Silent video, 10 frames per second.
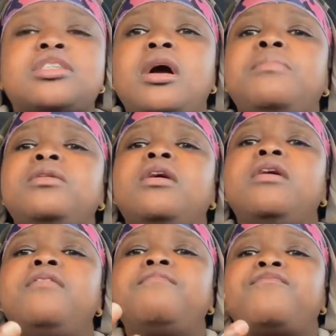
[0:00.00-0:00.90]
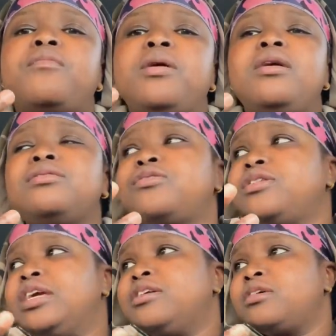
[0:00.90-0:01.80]
coming from
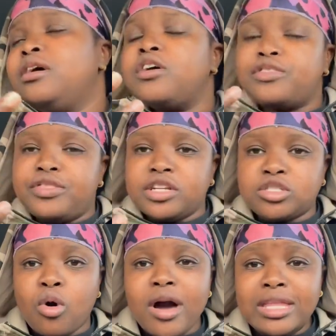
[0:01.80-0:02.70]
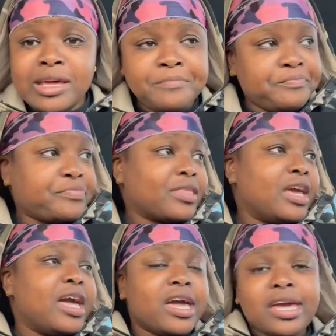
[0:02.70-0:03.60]
underneath the toilet
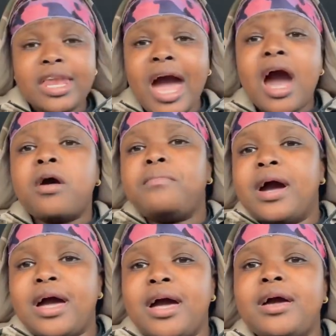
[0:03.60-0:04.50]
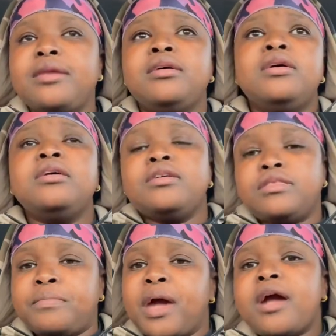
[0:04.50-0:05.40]
and out behind
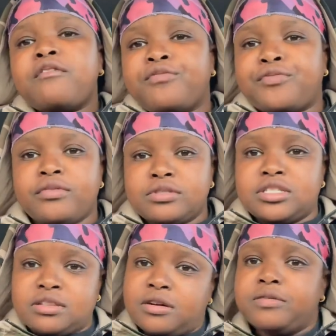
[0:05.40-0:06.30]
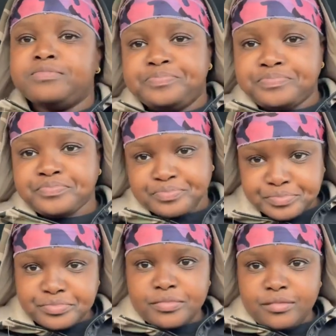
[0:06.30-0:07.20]
the bath, the tub.
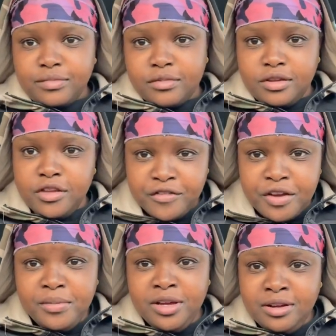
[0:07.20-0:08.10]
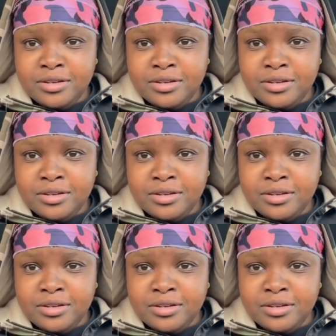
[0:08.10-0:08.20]
You feel me?